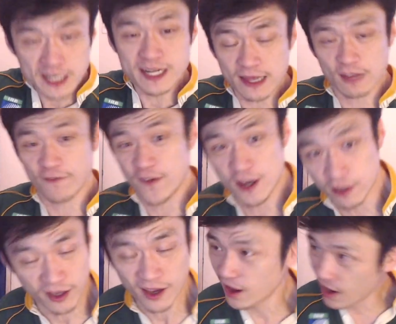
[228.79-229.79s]
down the field.
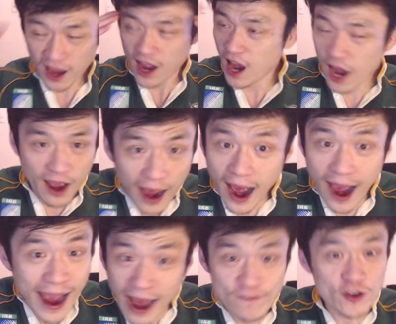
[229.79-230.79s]
I
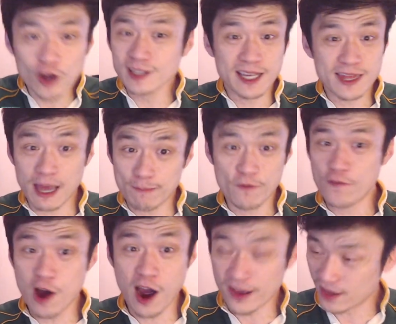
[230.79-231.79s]
have not seen that before
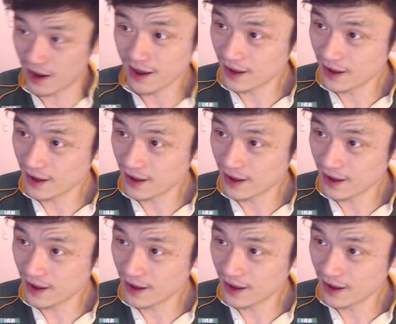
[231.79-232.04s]
either.